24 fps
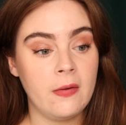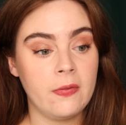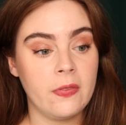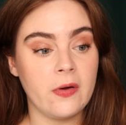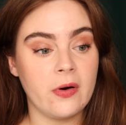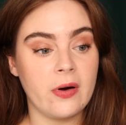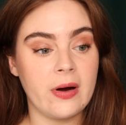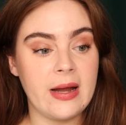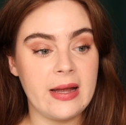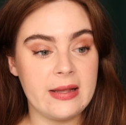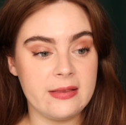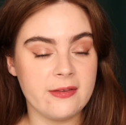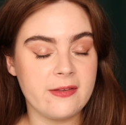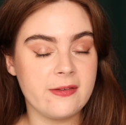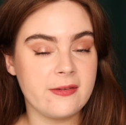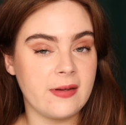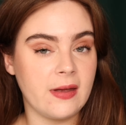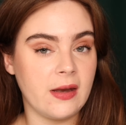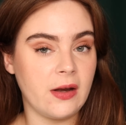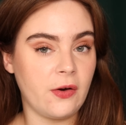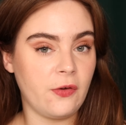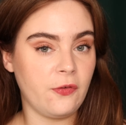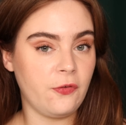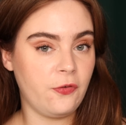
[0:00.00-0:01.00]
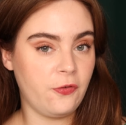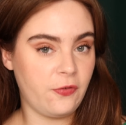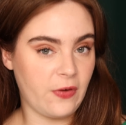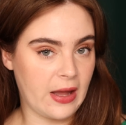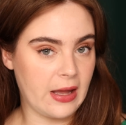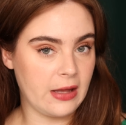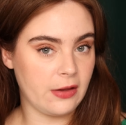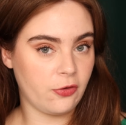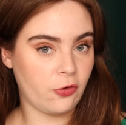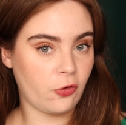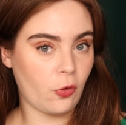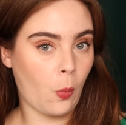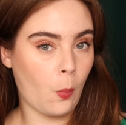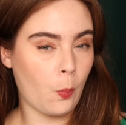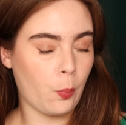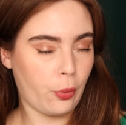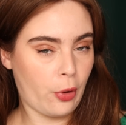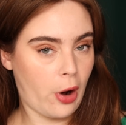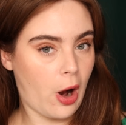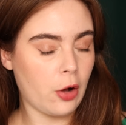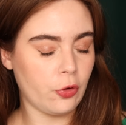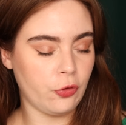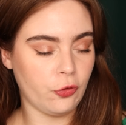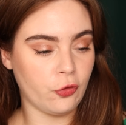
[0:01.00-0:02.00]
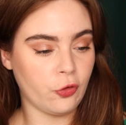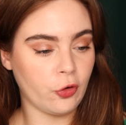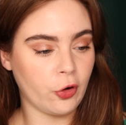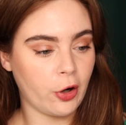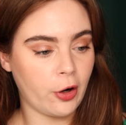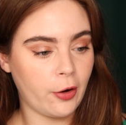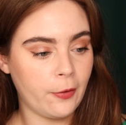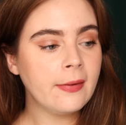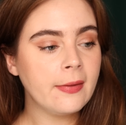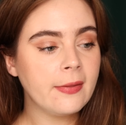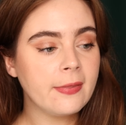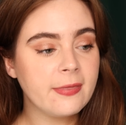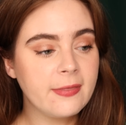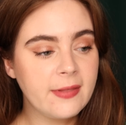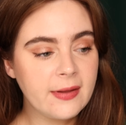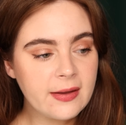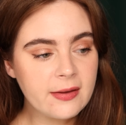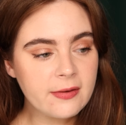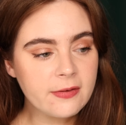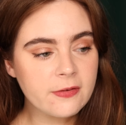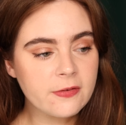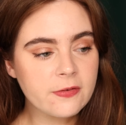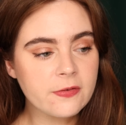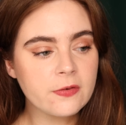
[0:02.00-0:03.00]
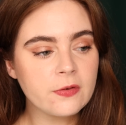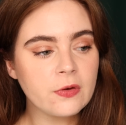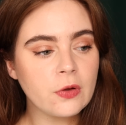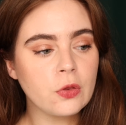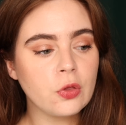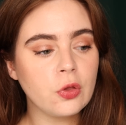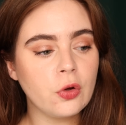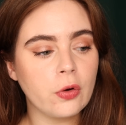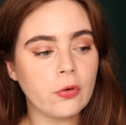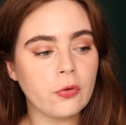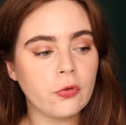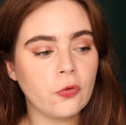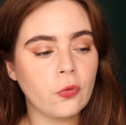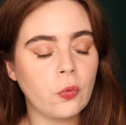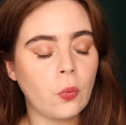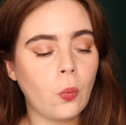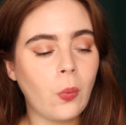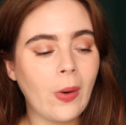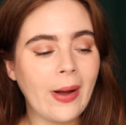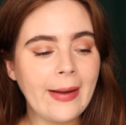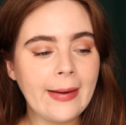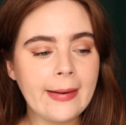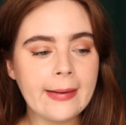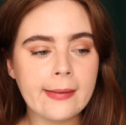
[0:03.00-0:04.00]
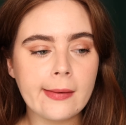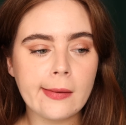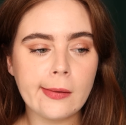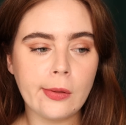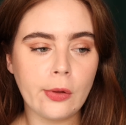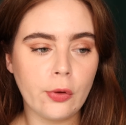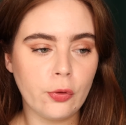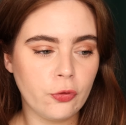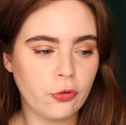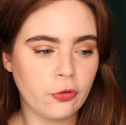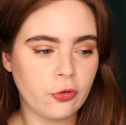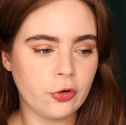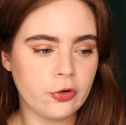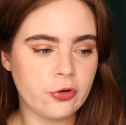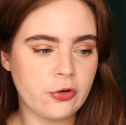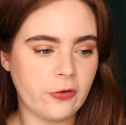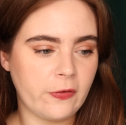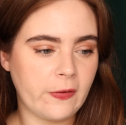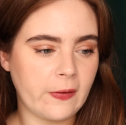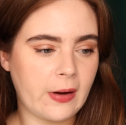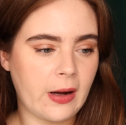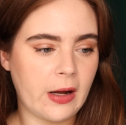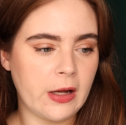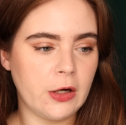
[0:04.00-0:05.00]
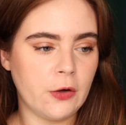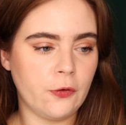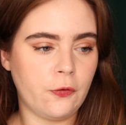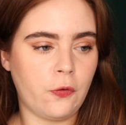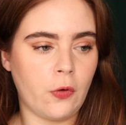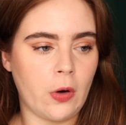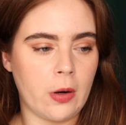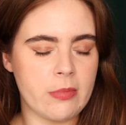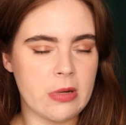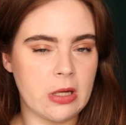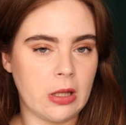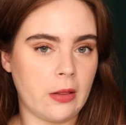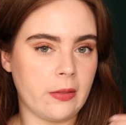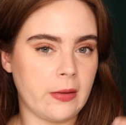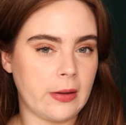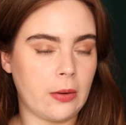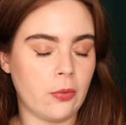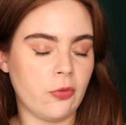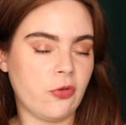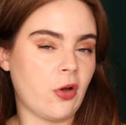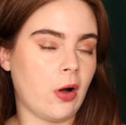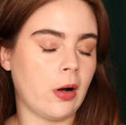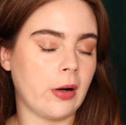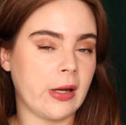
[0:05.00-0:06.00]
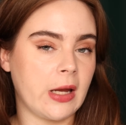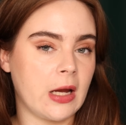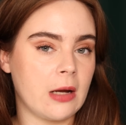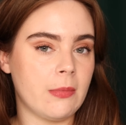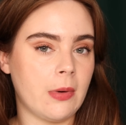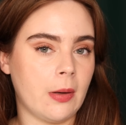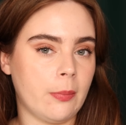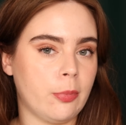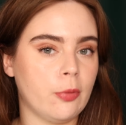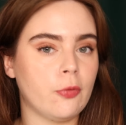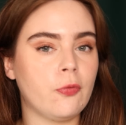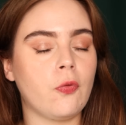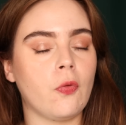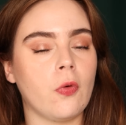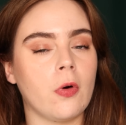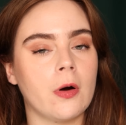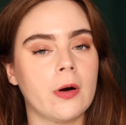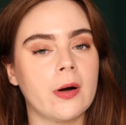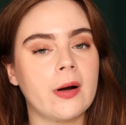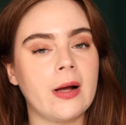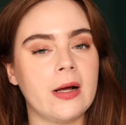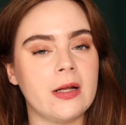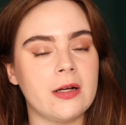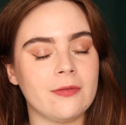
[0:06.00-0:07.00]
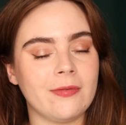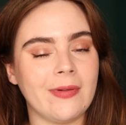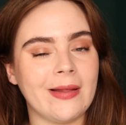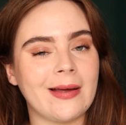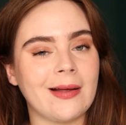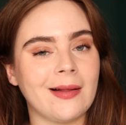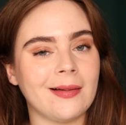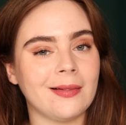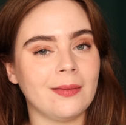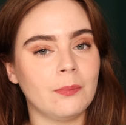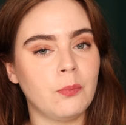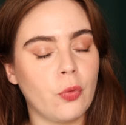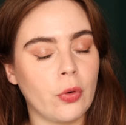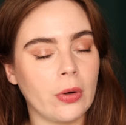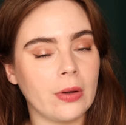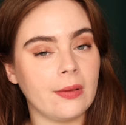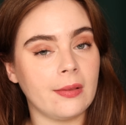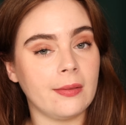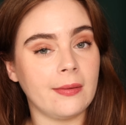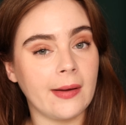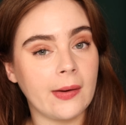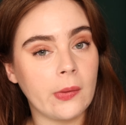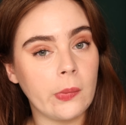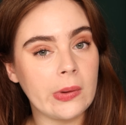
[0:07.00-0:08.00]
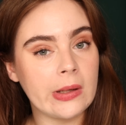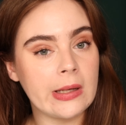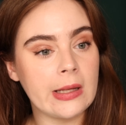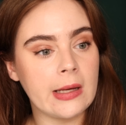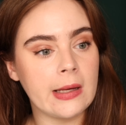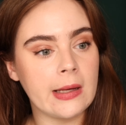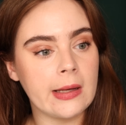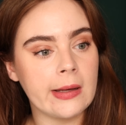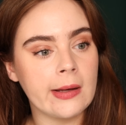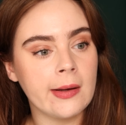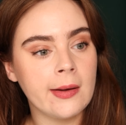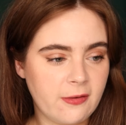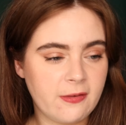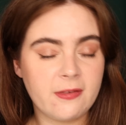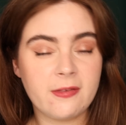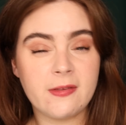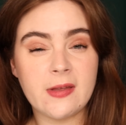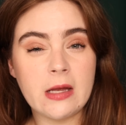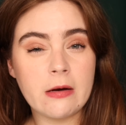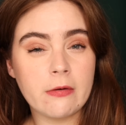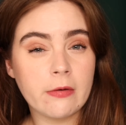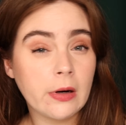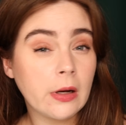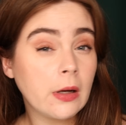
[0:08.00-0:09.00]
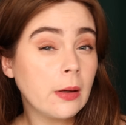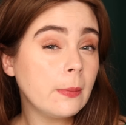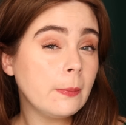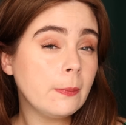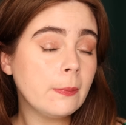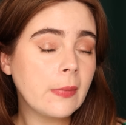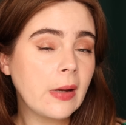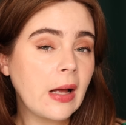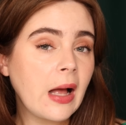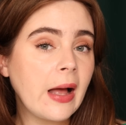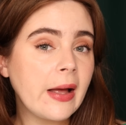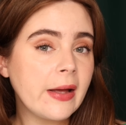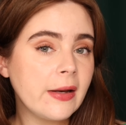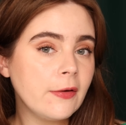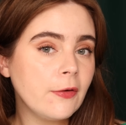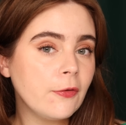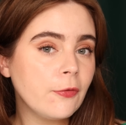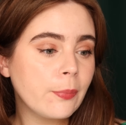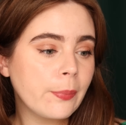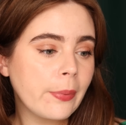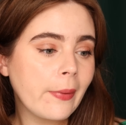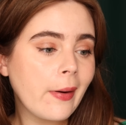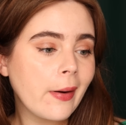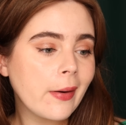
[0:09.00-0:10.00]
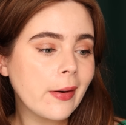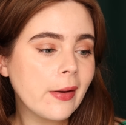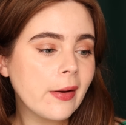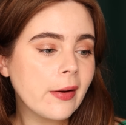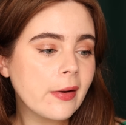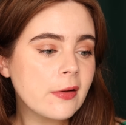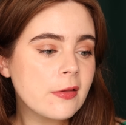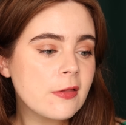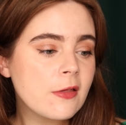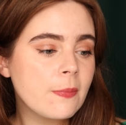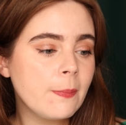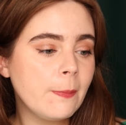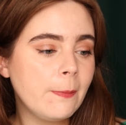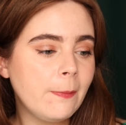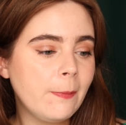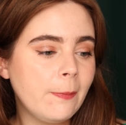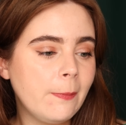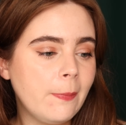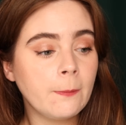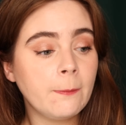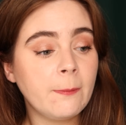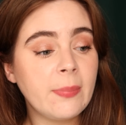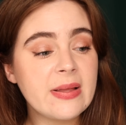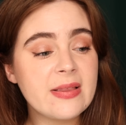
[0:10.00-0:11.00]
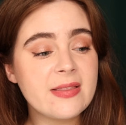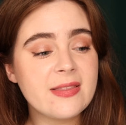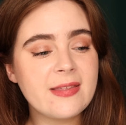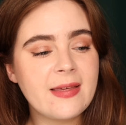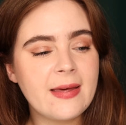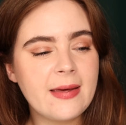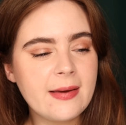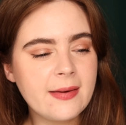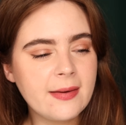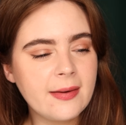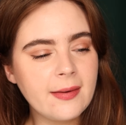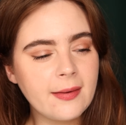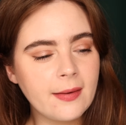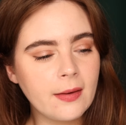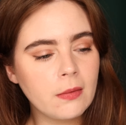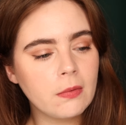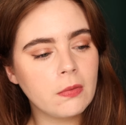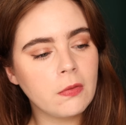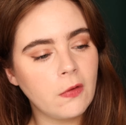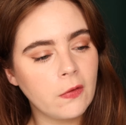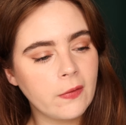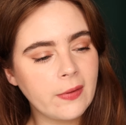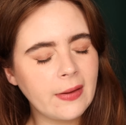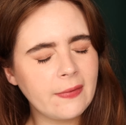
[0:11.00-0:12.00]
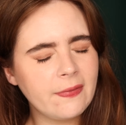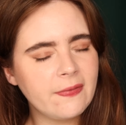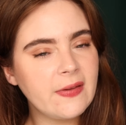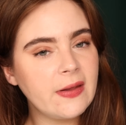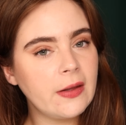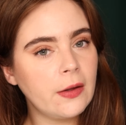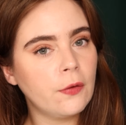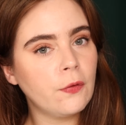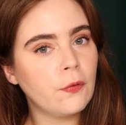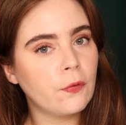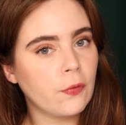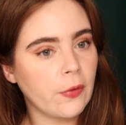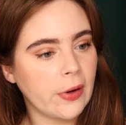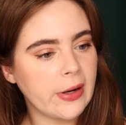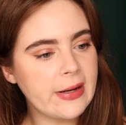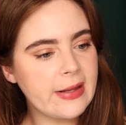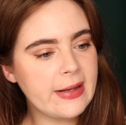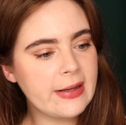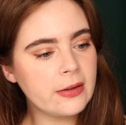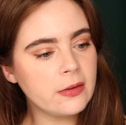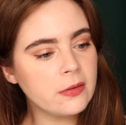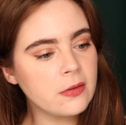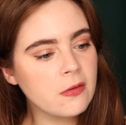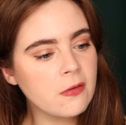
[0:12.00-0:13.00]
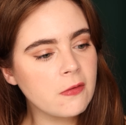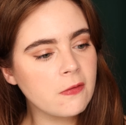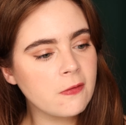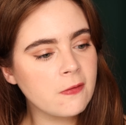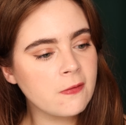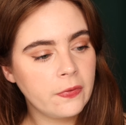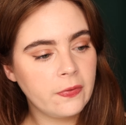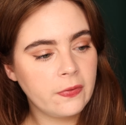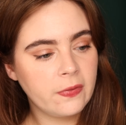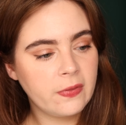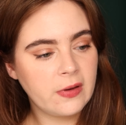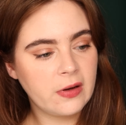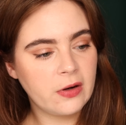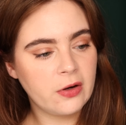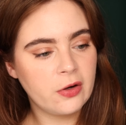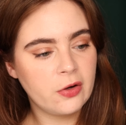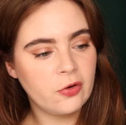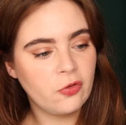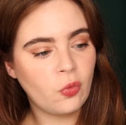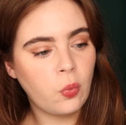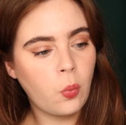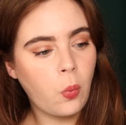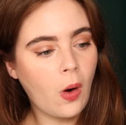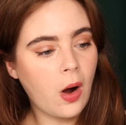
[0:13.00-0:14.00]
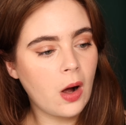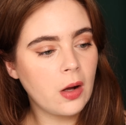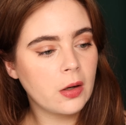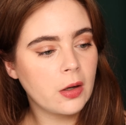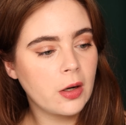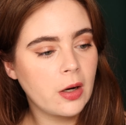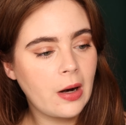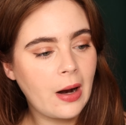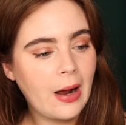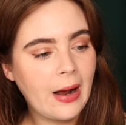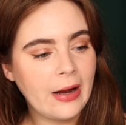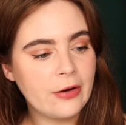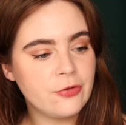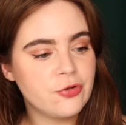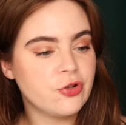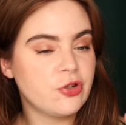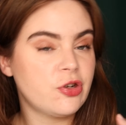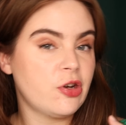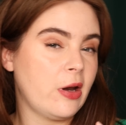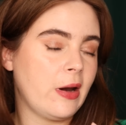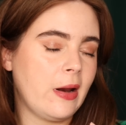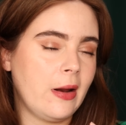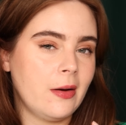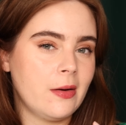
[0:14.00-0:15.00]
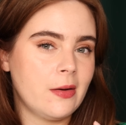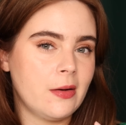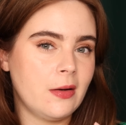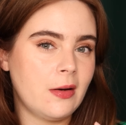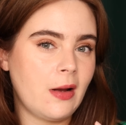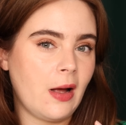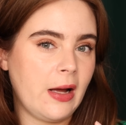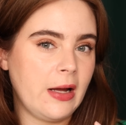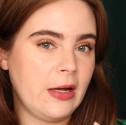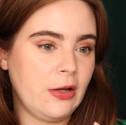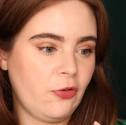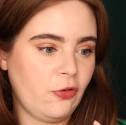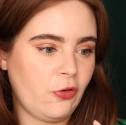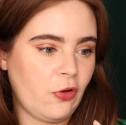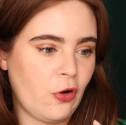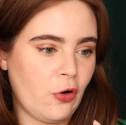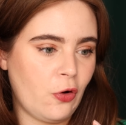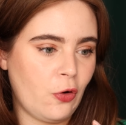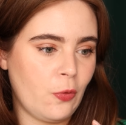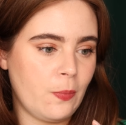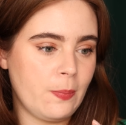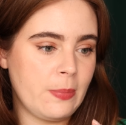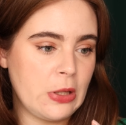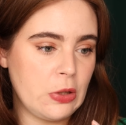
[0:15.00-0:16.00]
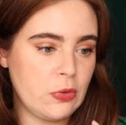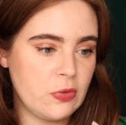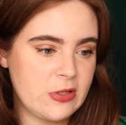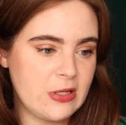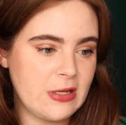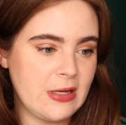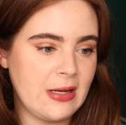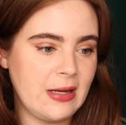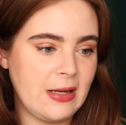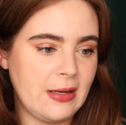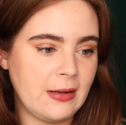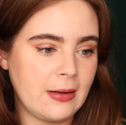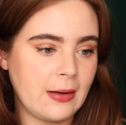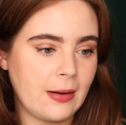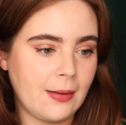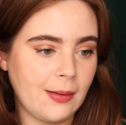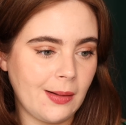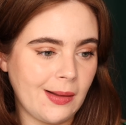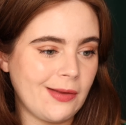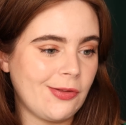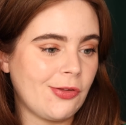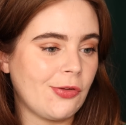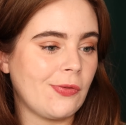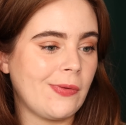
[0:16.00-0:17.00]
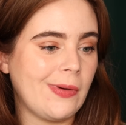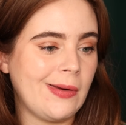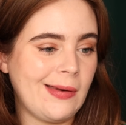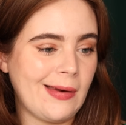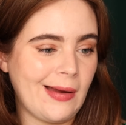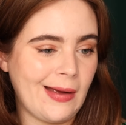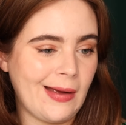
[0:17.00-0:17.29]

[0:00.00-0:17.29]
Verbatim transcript: their Instant Face Bronzer. This looks way closer to the kind of formula that I was talking about before, kind of like a more liquidy serum kind of product. But taking a look at the ingredients, there's water, hydrogenated isobutene, glycerin,